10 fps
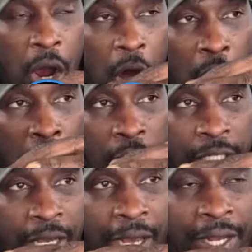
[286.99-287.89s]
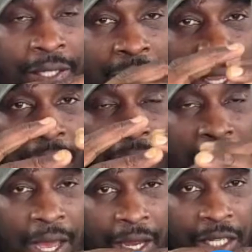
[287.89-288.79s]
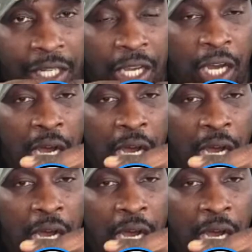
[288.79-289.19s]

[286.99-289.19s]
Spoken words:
on an air handler.